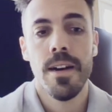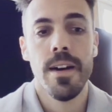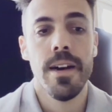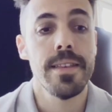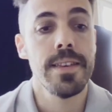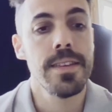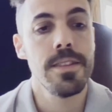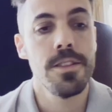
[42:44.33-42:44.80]

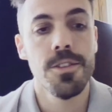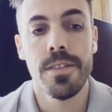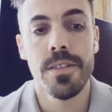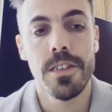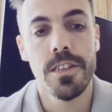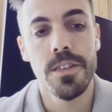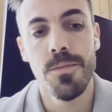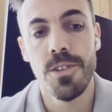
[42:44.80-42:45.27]
I think those
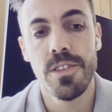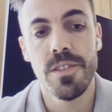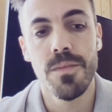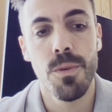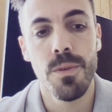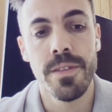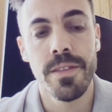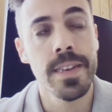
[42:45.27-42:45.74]
are the two most
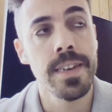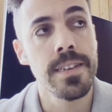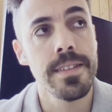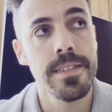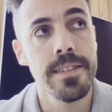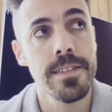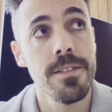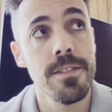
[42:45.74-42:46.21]
important
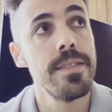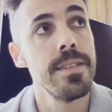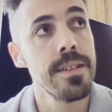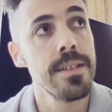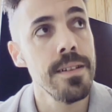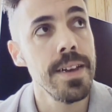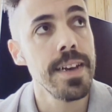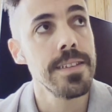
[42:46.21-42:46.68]
things, and so I
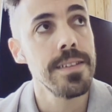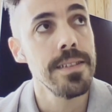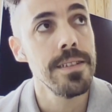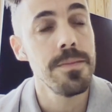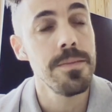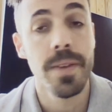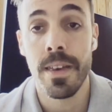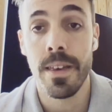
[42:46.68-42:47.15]
think
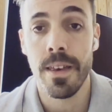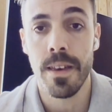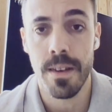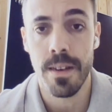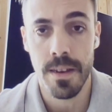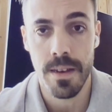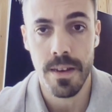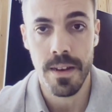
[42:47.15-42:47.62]
Alexey is
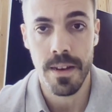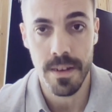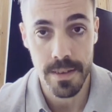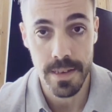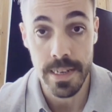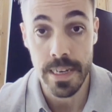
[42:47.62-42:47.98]
making uh,